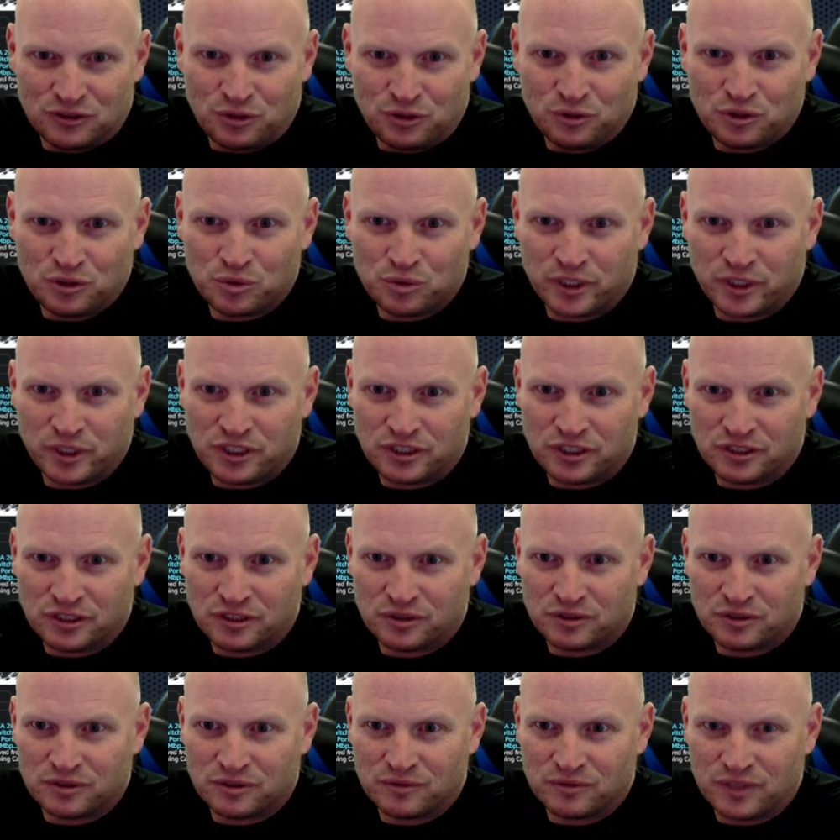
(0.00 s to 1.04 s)
Two
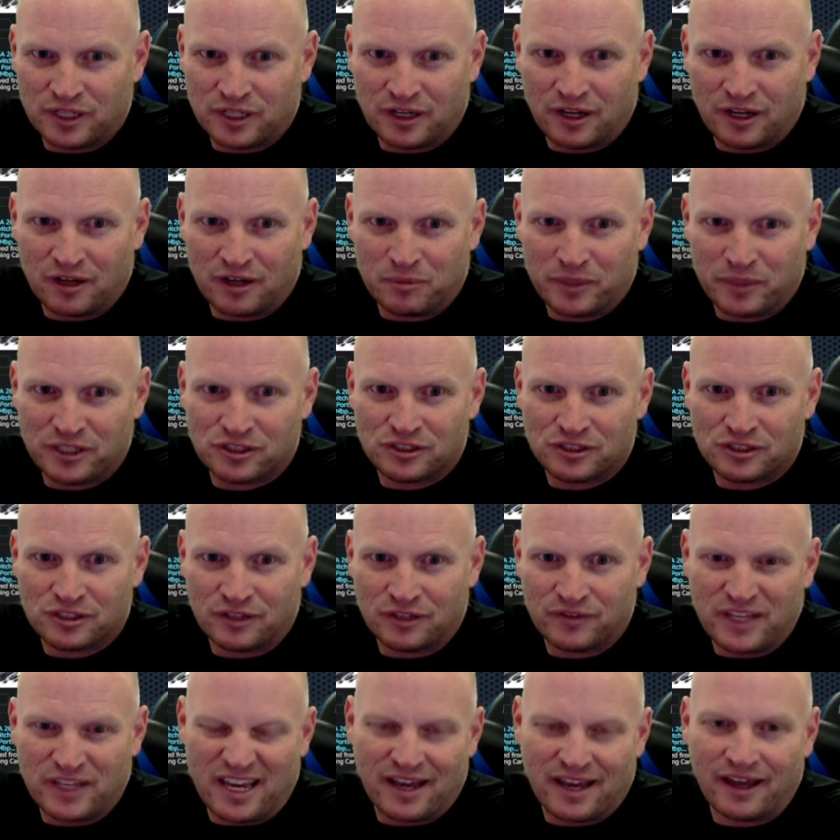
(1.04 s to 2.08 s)
switches, 10 animation
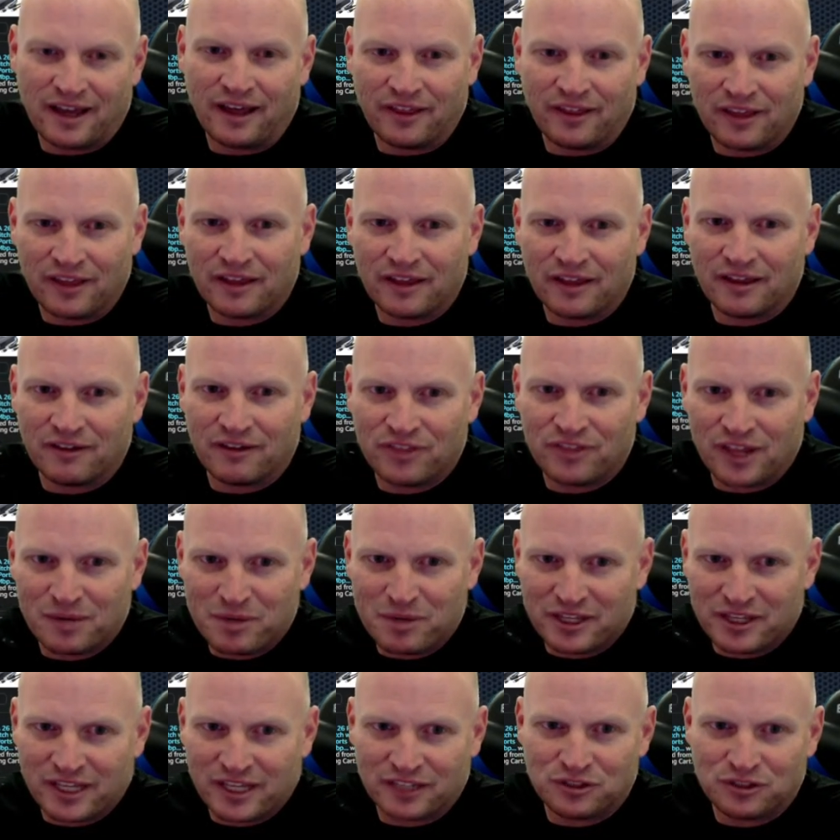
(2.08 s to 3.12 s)
stuff. Yeah, I, I, I thought
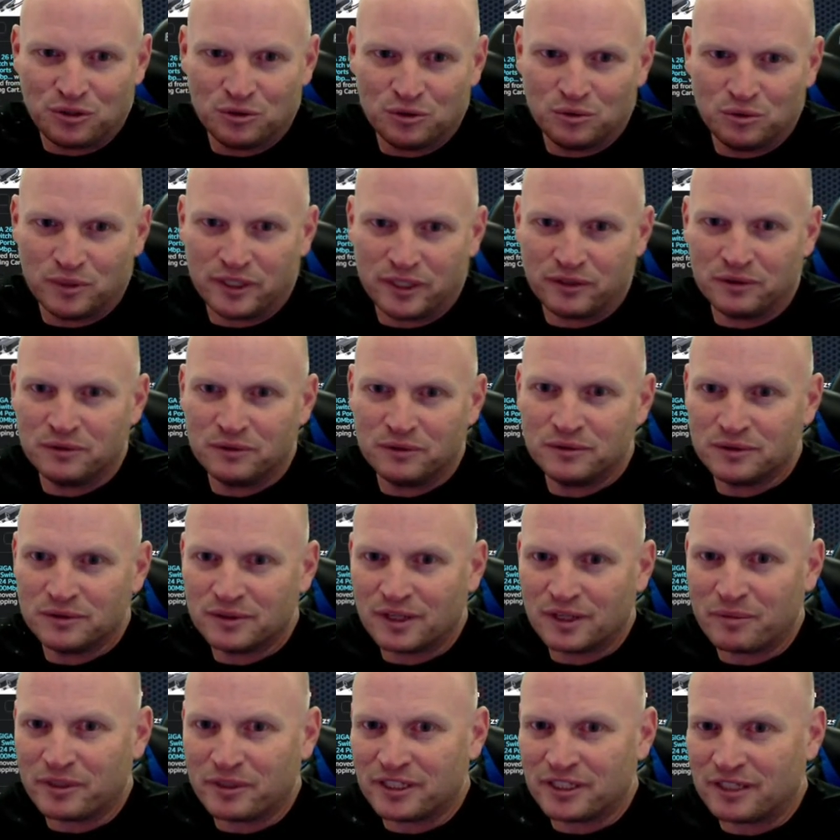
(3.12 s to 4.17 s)
about that too, Guido.
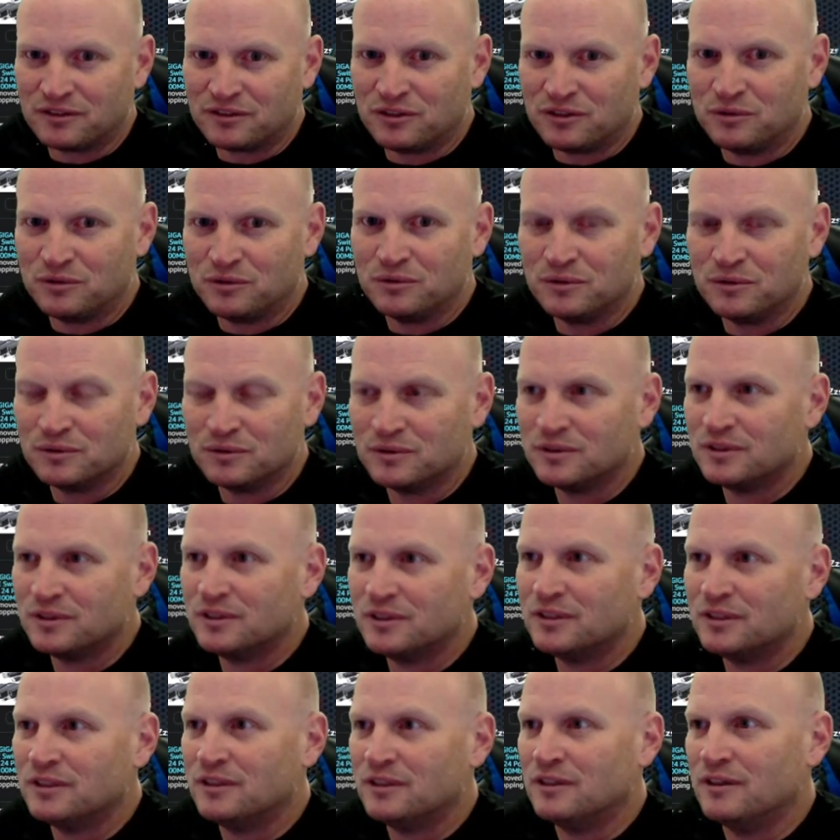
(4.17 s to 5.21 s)
Thought about that too.
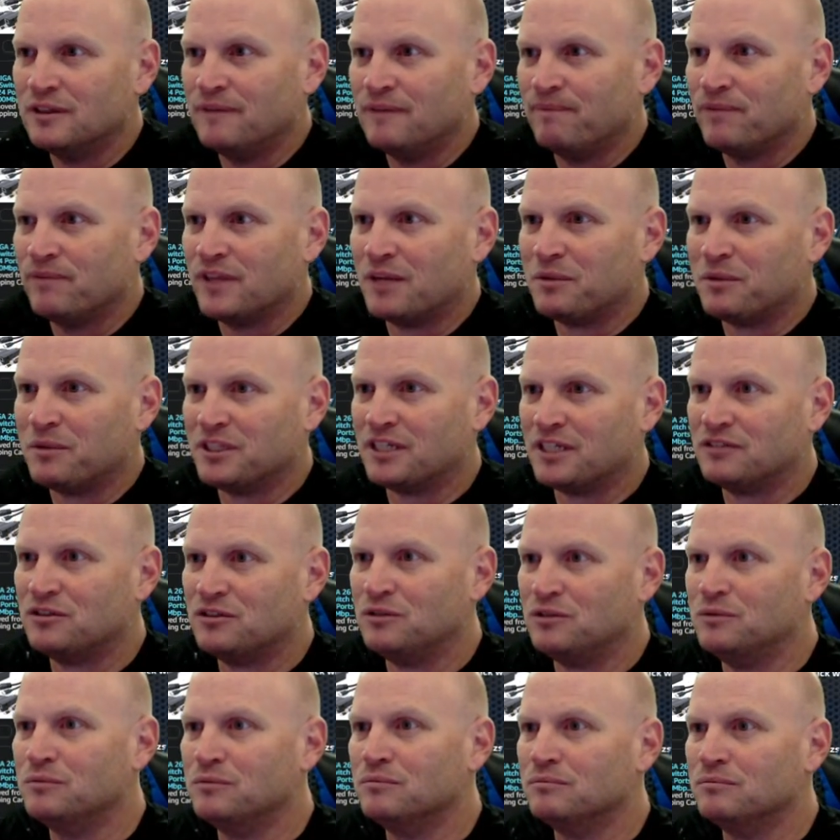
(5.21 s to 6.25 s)
Thought about that
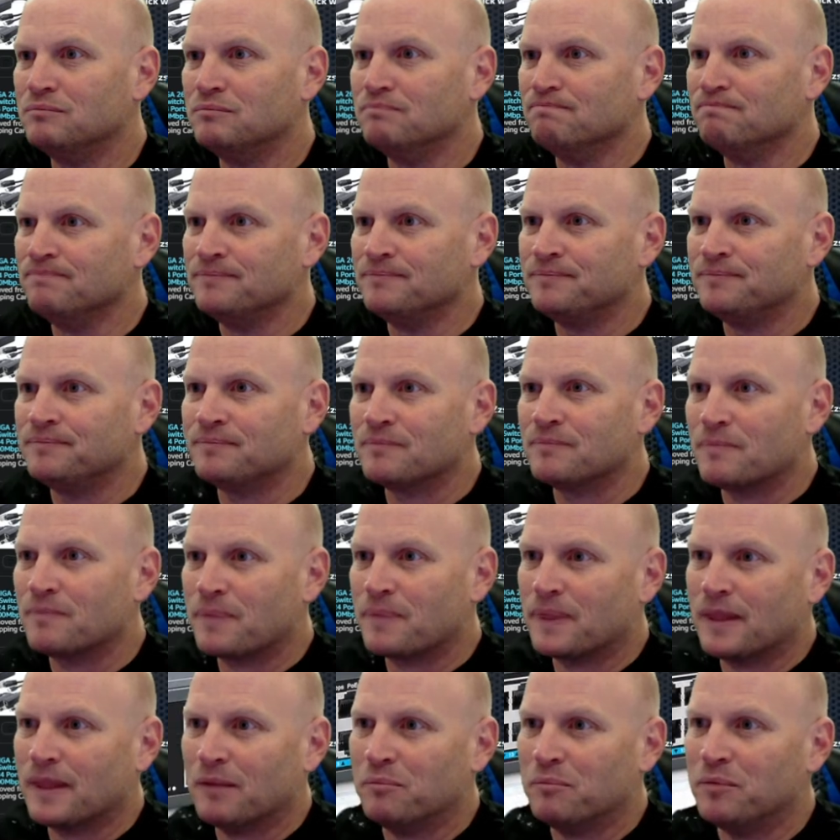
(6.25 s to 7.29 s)
too.
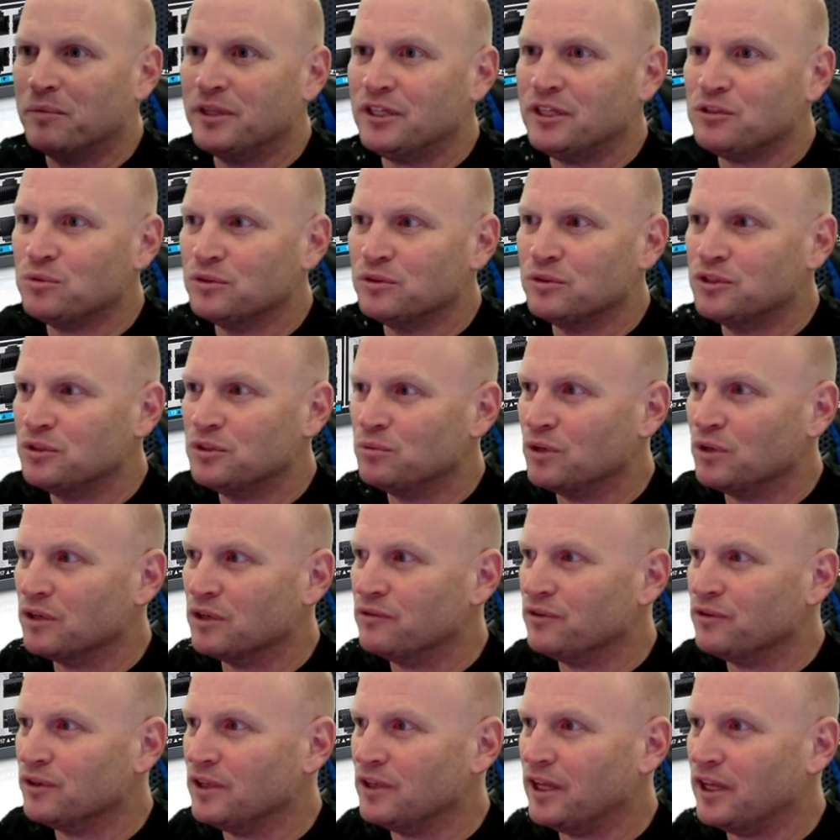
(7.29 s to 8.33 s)
But this one should work
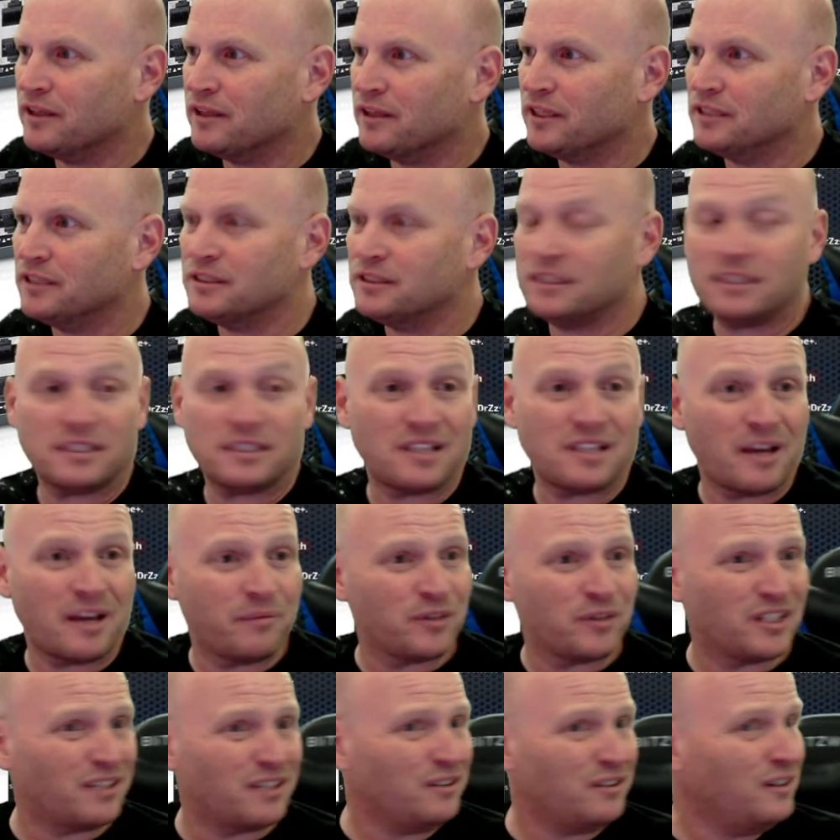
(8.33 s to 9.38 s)
for a lot of things. Is it time
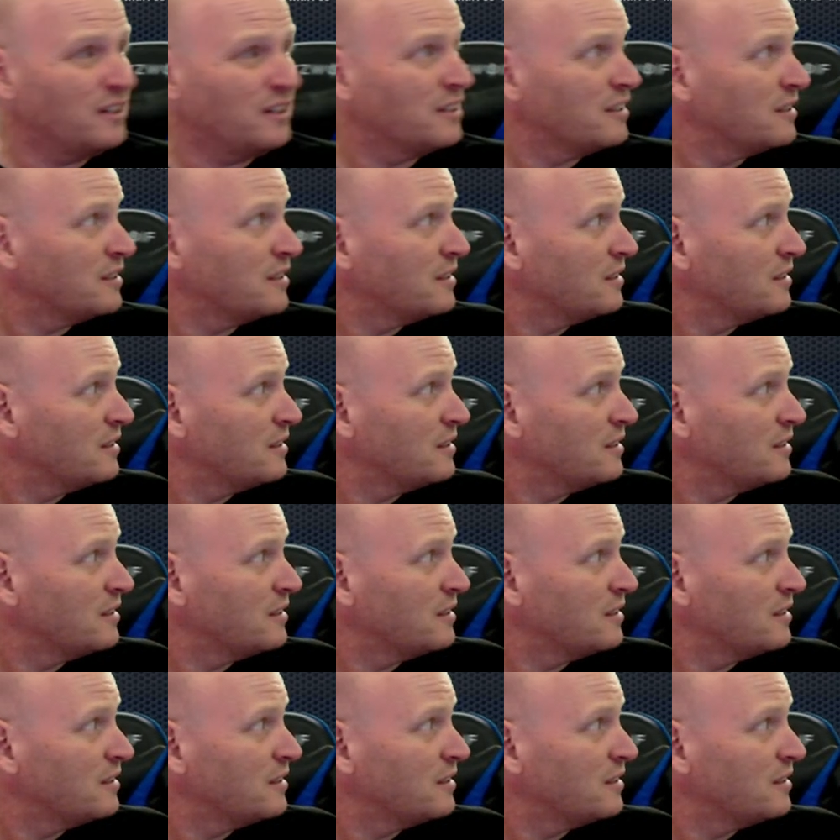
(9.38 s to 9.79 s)
for dinner?